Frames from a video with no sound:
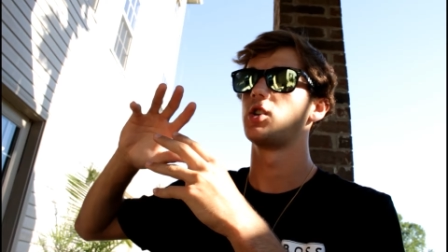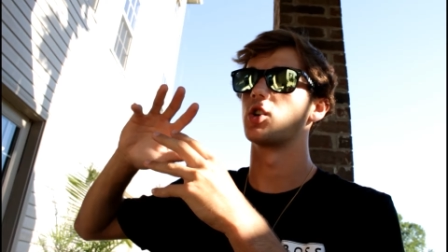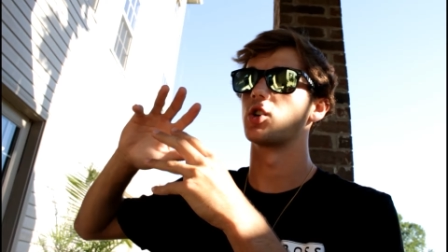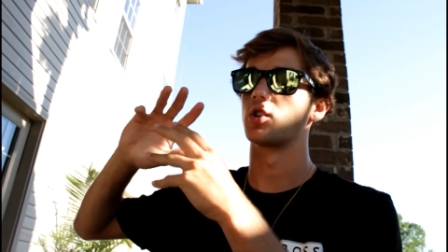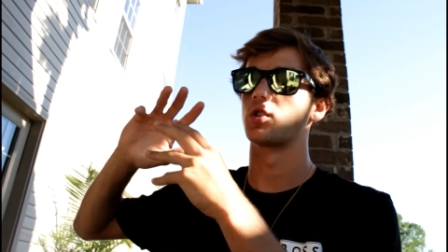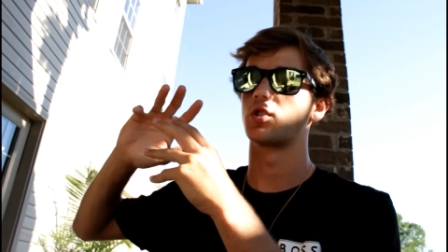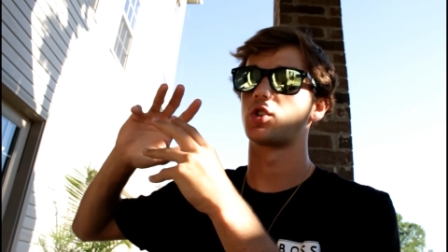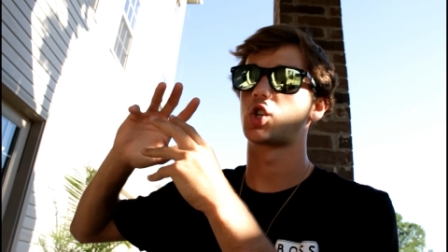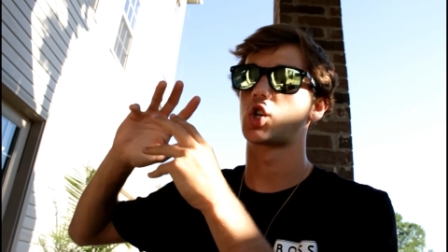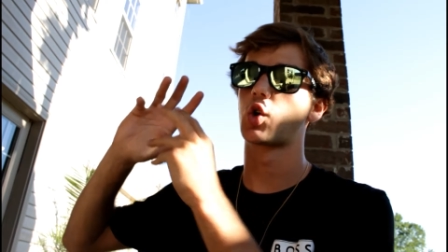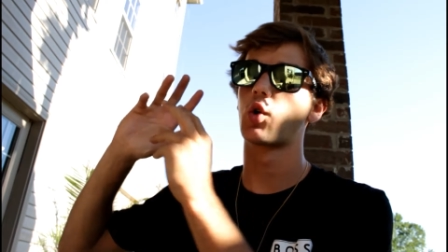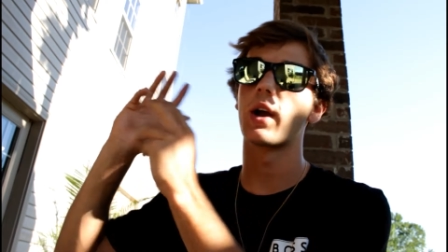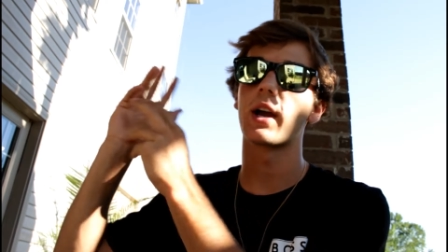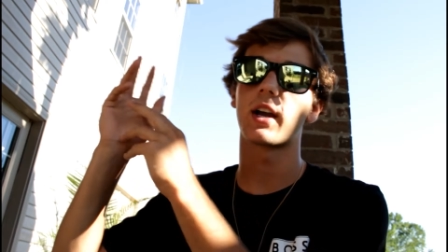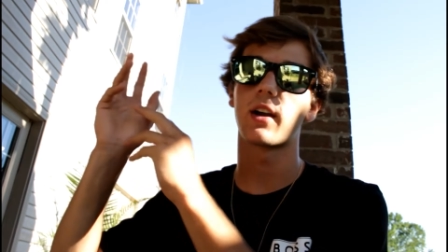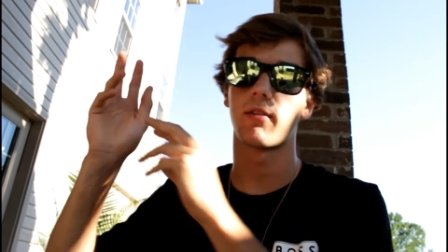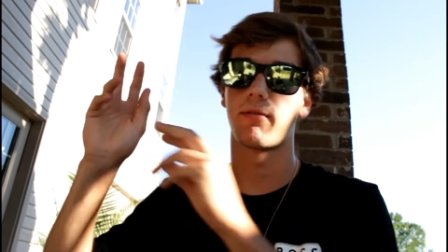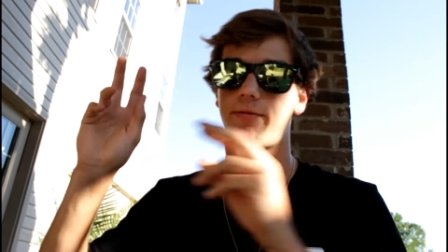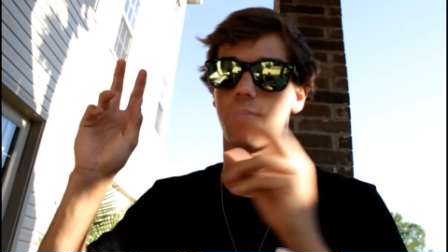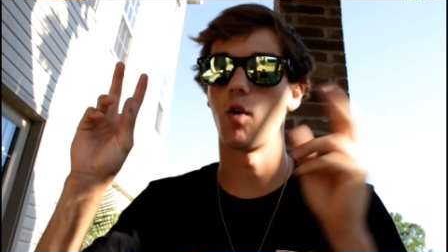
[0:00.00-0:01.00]
your
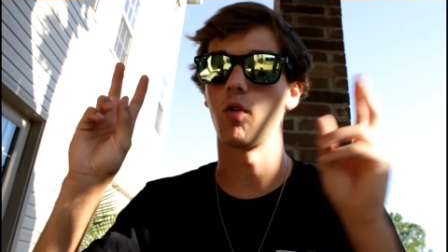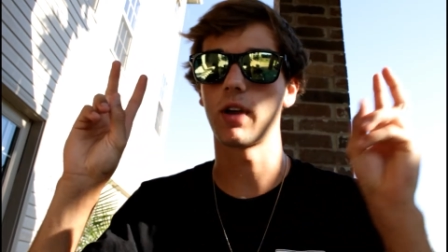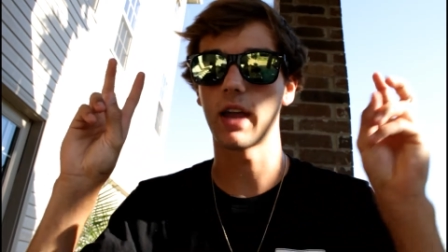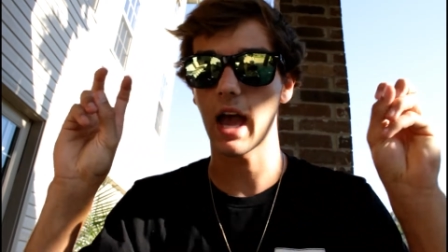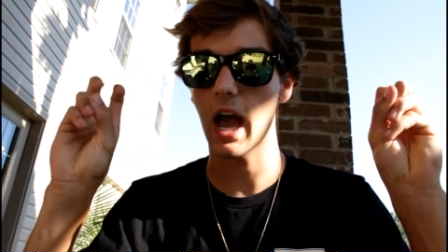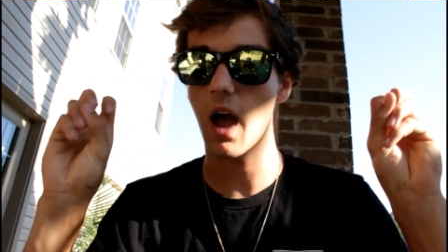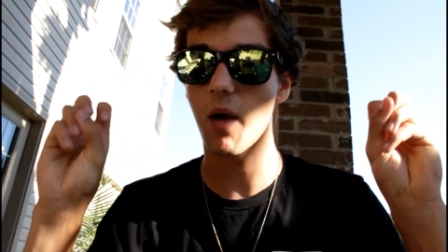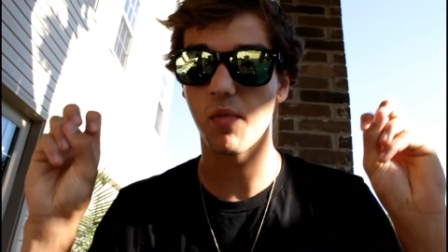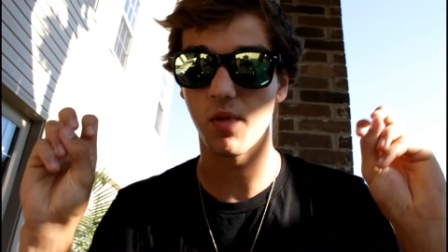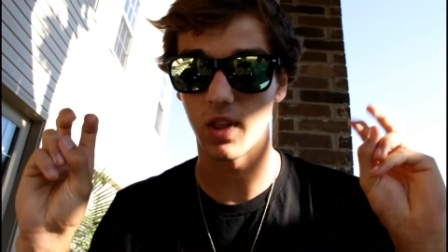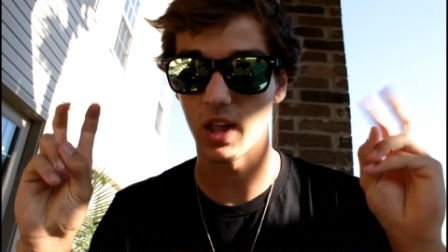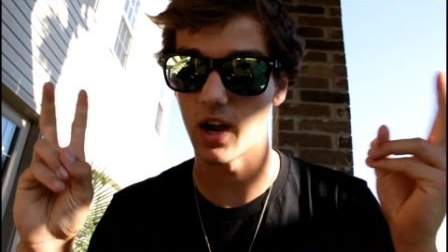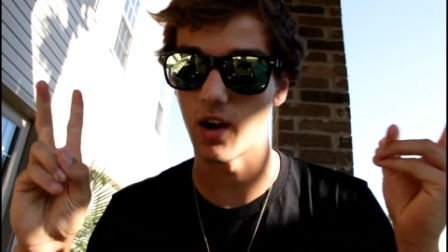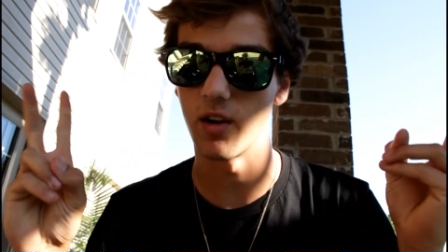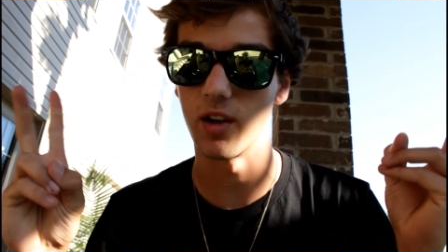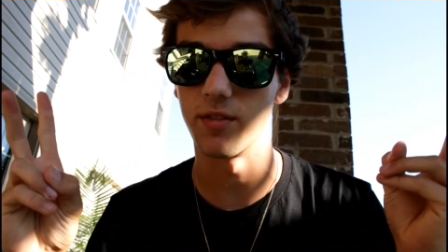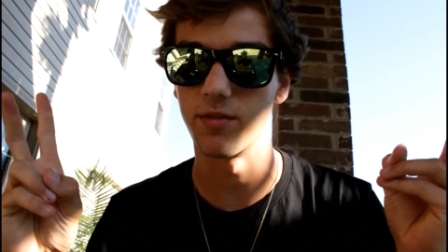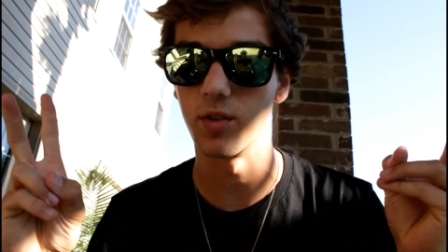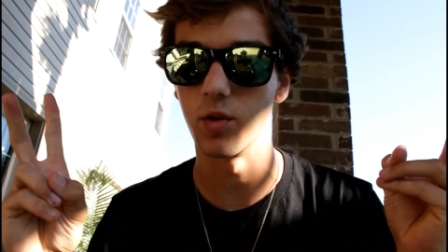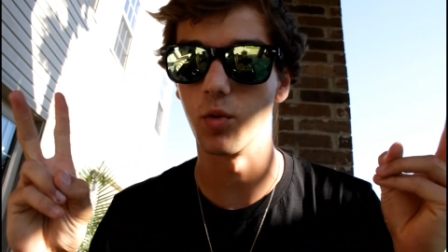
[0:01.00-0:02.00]
trick
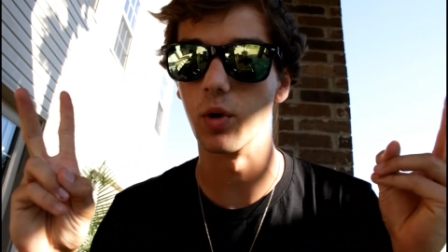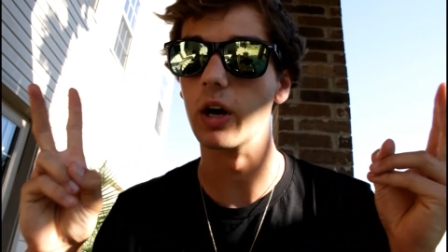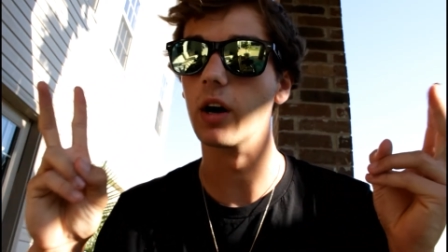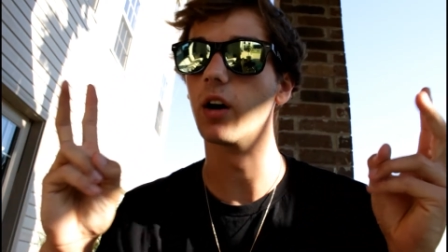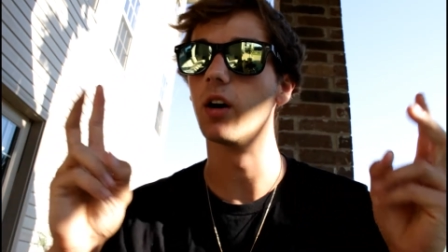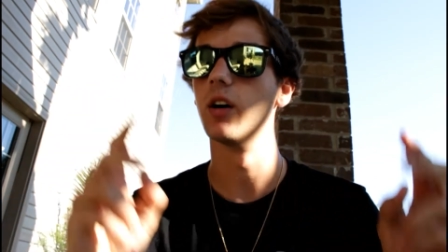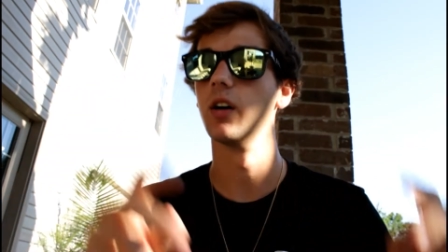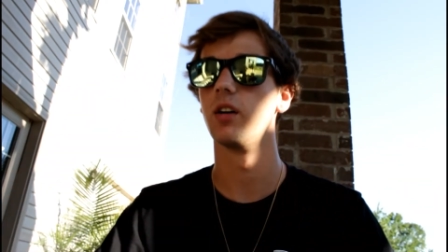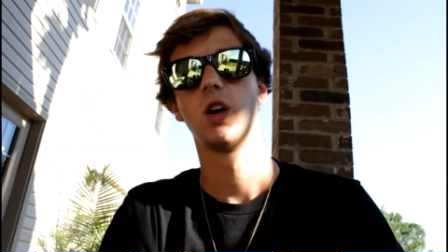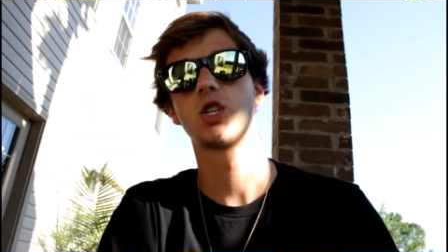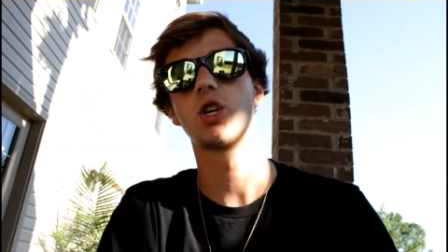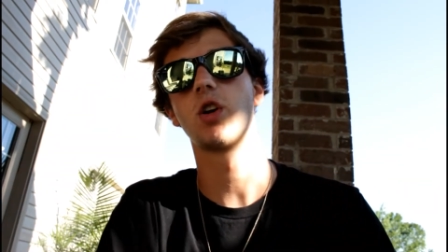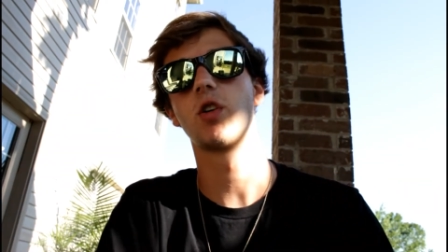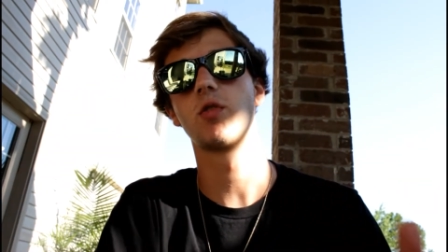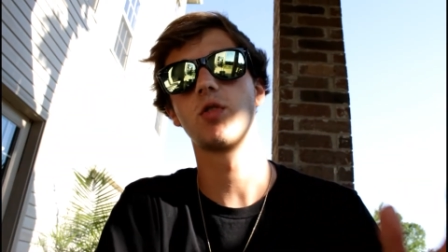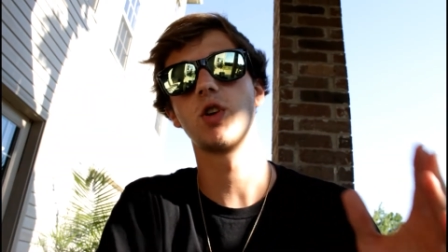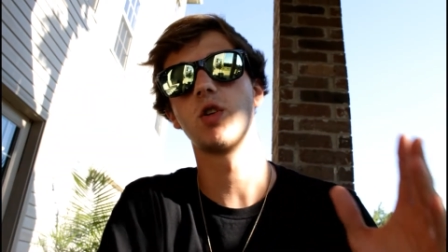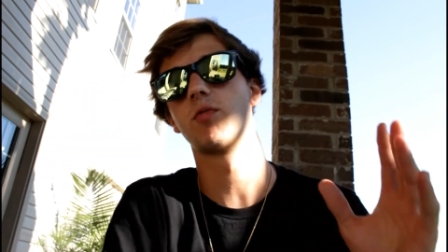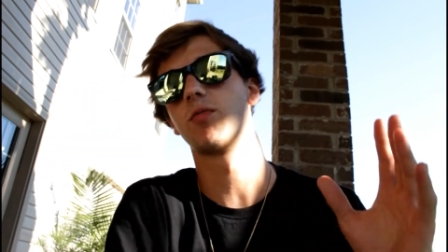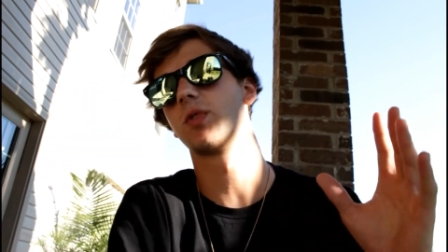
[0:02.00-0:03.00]
vocabulary if you will so
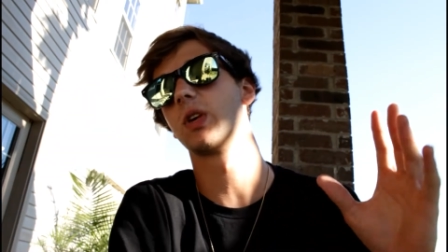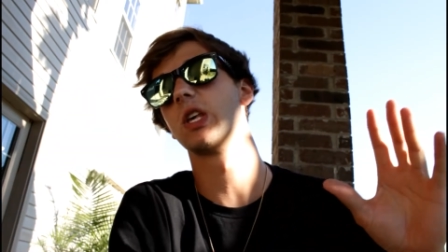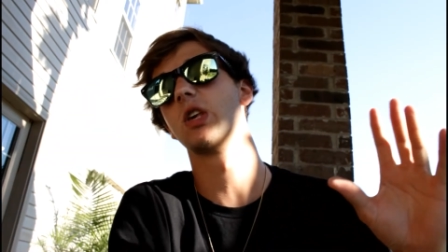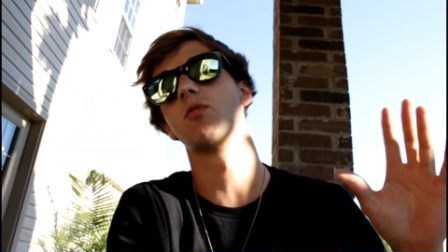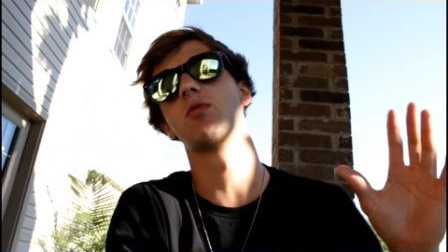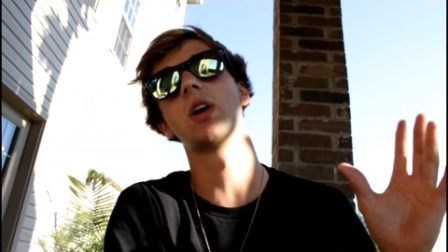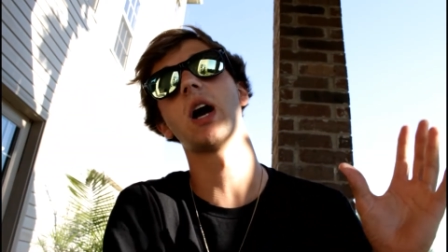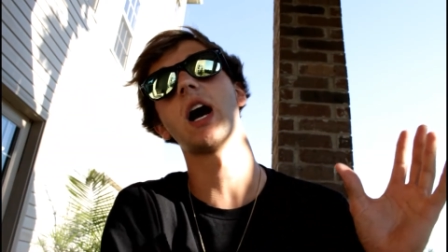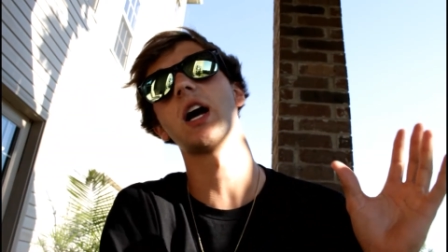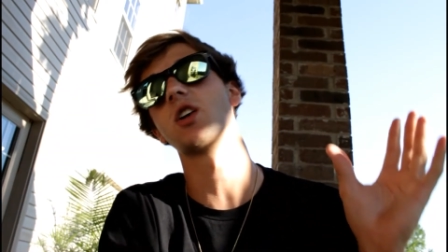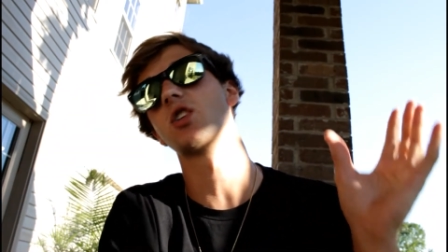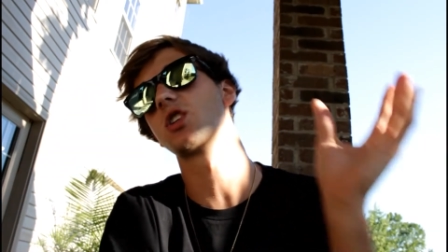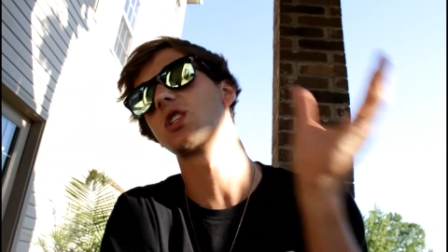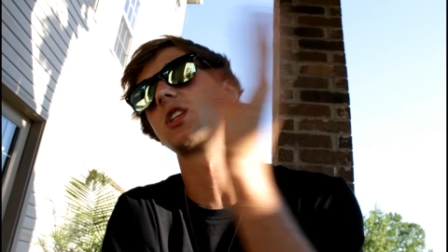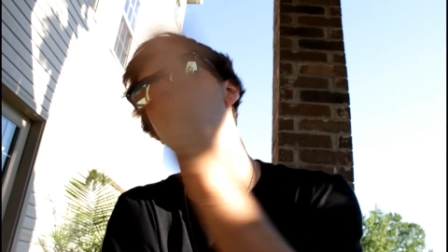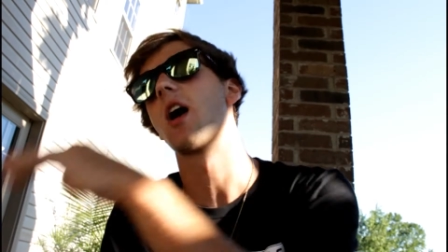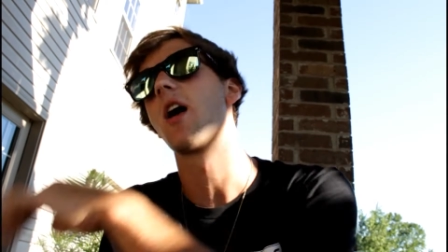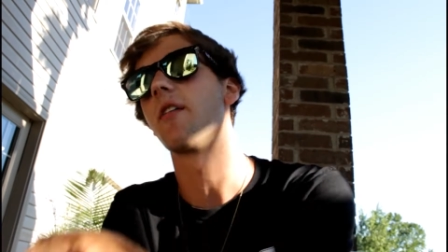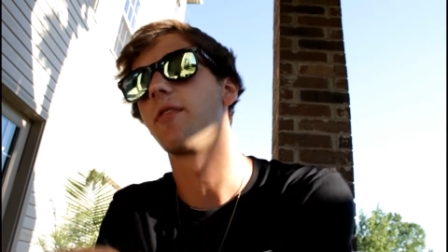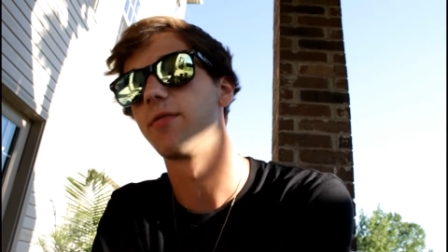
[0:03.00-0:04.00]
you've you've got your
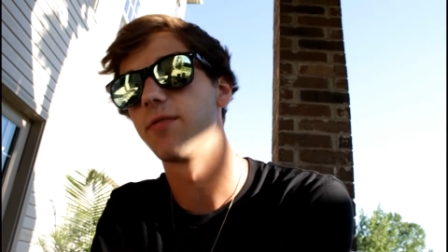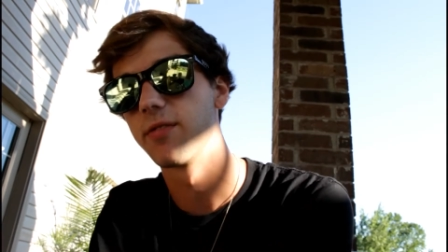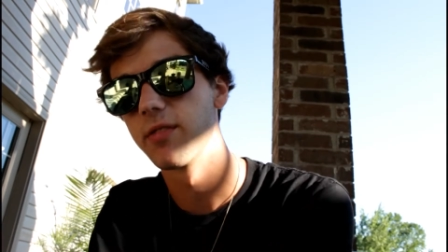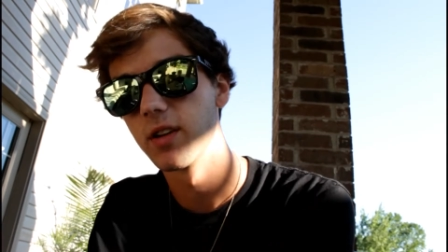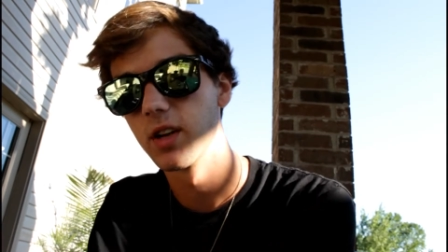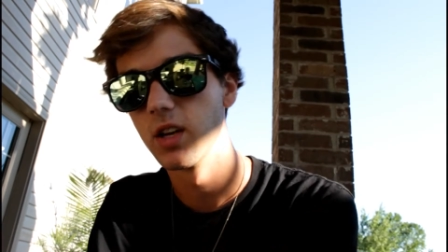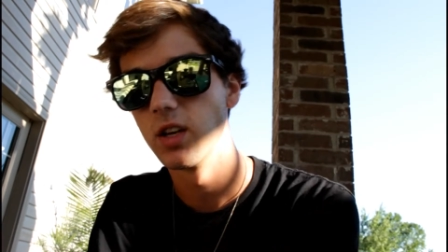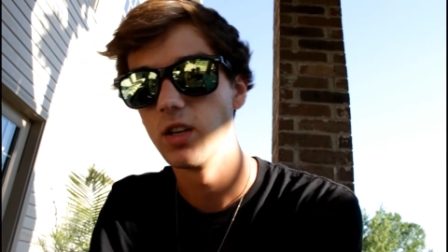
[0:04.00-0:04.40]
stuff